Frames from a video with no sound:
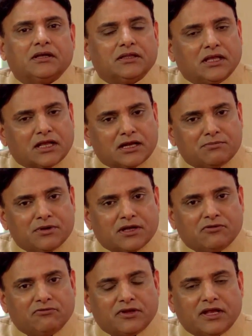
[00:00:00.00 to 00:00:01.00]
they can
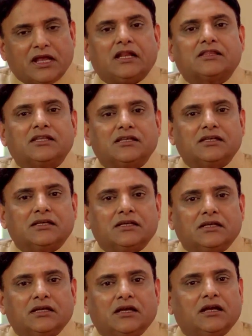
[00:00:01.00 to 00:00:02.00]
become very healthy,
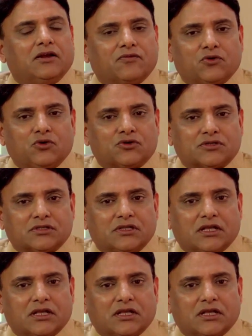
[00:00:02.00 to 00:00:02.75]
and of course